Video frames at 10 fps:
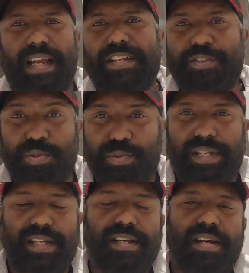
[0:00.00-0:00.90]
and
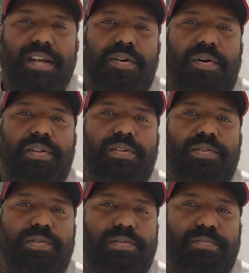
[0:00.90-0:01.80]
shooting on the
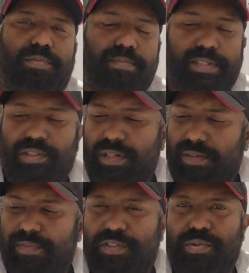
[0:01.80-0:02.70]
go. Majority of the